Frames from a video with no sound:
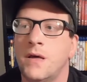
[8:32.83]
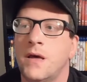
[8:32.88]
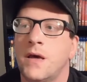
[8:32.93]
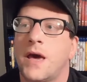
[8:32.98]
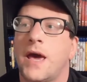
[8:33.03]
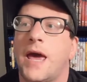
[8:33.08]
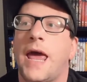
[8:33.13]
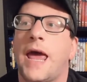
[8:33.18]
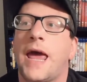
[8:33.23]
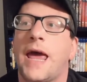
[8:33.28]

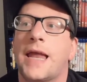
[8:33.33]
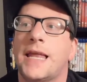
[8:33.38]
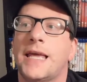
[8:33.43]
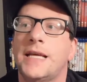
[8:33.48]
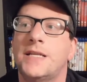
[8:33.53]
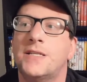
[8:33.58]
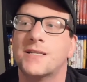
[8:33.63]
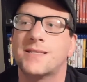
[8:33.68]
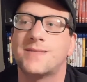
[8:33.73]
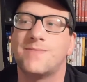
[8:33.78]
And he
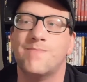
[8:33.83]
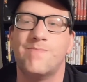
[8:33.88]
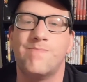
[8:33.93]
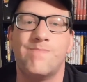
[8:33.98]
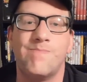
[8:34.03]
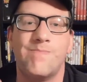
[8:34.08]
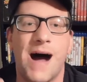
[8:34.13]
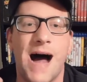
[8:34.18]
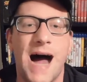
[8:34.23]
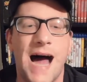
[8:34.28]
just
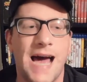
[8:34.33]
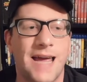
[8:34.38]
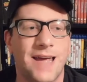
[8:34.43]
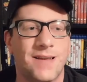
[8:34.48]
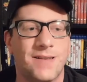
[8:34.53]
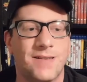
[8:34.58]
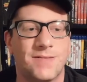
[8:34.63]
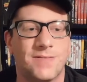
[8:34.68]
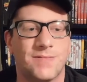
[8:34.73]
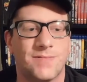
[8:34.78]

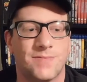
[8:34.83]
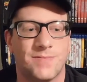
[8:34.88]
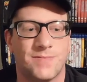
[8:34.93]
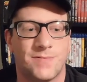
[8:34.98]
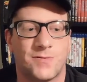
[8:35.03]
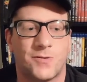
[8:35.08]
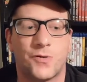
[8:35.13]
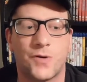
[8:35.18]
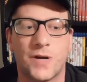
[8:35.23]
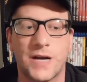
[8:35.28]
mind
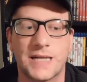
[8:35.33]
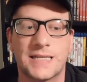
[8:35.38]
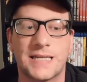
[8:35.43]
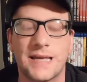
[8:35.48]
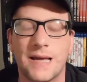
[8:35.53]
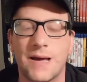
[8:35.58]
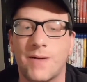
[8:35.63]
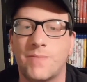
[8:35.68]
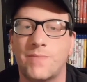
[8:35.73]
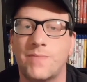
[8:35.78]
tricks
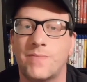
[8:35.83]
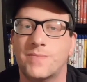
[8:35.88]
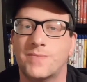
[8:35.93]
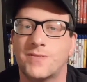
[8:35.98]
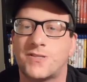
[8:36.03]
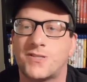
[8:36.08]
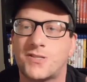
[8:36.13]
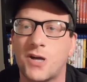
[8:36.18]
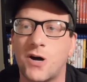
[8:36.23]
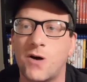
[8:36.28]
him
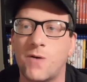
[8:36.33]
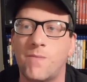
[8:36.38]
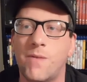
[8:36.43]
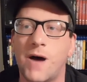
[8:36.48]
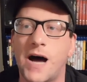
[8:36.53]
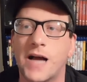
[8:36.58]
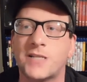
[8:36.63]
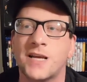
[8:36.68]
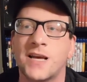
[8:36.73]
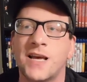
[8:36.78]
so
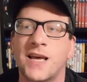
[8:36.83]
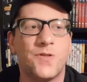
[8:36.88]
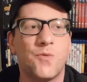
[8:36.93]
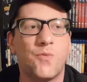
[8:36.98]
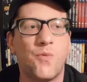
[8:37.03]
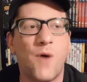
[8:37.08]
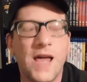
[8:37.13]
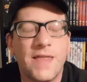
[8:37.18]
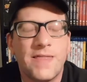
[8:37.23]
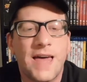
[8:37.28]
much. The
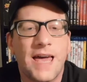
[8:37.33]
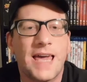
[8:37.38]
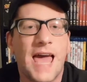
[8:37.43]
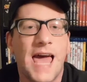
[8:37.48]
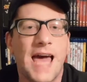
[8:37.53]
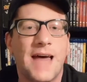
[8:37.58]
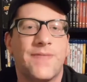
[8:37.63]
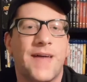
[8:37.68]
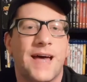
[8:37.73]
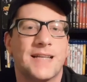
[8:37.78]
way they
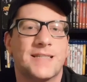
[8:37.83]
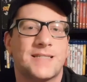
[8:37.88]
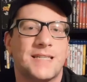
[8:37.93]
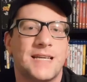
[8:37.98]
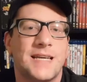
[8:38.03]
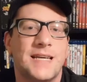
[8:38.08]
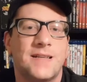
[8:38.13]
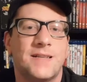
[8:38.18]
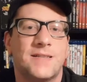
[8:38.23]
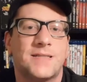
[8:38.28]
had that
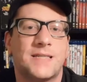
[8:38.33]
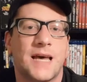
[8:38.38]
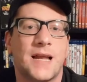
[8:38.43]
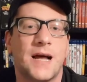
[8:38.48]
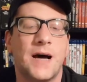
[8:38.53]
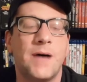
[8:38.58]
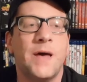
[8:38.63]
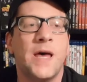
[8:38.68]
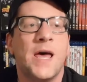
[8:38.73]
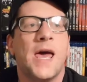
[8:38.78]
scene set
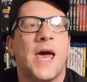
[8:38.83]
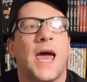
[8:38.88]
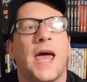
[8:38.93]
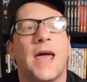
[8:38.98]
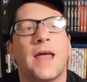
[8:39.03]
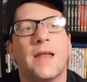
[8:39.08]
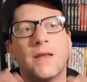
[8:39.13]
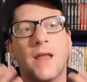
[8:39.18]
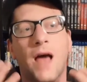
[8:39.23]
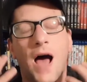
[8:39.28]
up,
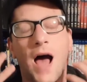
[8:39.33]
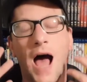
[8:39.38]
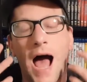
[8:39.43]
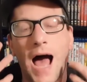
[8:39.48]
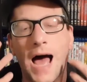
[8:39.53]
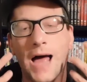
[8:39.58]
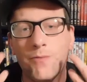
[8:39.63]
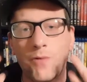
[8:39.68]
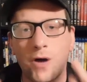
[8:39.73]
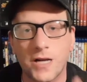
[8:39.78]
and
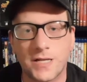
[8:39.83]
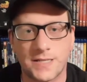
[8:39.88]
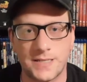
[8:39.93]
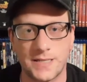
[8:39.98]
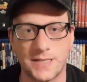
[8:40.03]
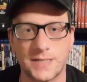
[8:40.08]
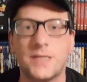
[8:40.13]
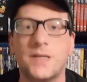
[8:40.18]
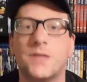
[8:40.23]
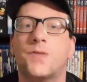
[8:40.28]
I watched
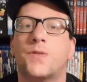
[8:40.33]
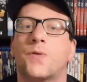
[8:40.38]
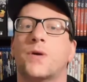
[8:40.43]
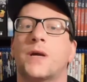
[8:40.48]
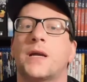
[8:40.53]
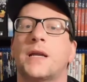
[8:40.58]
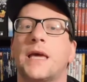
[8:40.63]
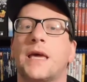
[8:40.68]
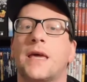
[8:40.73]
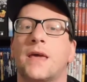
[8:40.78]
this in
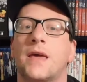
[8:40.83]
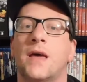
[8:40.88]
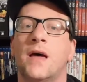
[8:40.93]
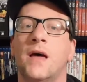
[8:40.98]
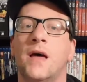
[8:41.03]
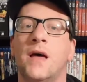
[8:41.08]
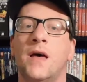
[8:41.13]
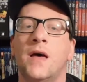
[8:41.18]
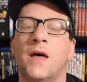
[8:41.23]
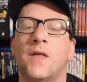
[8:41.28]
three D.
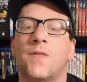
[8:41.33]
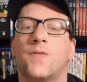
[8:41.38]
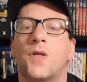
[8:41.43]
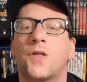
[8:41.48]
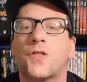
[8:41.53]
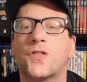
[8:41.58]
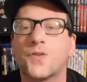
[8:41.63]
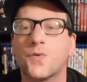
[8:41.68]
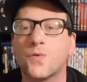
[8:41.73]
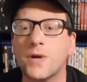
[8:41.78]

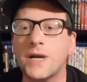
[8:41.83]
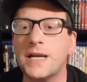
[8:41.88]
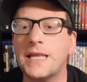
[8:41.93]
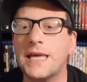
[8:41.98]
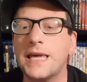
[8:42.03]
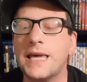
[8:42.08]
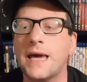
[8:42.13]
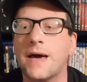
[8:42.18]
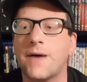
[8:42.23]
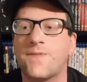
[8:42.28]
The three
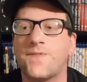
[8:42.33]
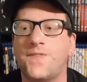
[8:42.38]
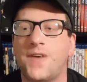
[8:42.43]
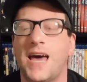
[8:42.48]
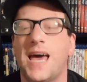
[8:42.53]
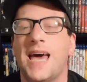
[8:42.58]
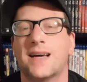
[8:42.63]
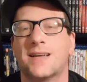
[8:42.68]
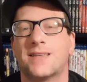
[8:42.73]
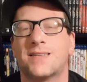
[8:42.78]
D
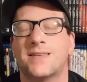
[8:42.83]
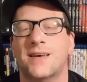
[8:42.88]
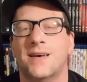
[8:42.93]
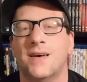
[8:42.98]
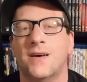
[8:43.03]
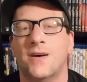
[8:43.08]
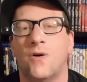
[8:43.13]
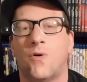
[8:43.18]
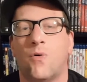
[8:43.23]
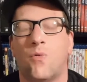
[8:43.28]
effects
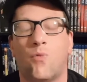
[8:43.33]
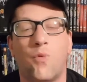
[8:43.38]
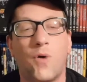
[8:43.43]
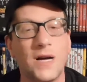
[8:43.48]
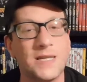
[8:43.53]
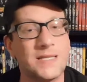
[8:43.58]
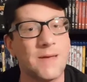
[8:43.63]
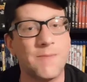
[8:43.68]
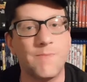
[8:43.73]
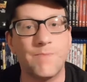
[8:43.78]

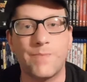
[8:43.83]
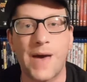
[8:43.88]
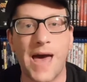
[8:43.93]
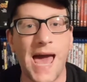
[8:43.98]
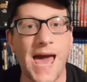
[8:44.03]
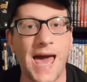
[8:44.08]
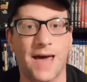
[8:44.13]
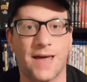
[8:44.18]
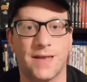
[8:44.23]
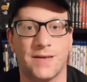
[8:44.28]
wasn't
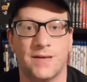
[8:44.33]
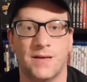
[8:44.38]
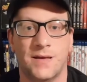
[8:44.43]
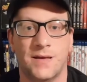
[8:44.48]
bad.